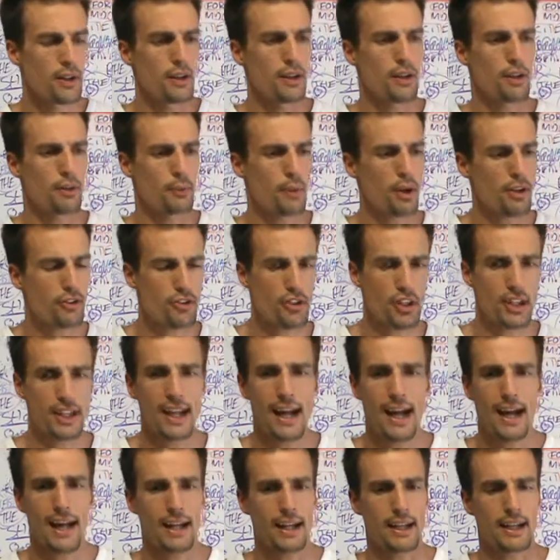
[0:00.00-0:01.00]
in a rustic
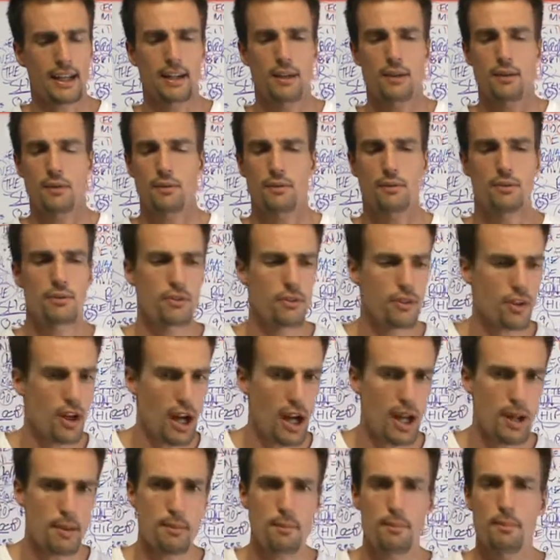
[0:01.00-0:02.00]
attic in a
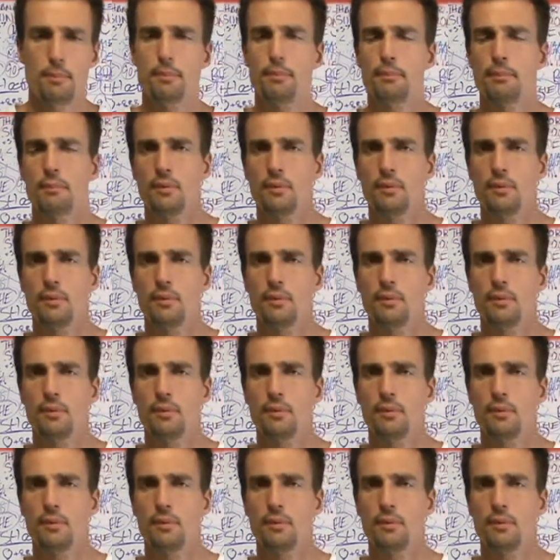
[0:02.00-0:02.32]
time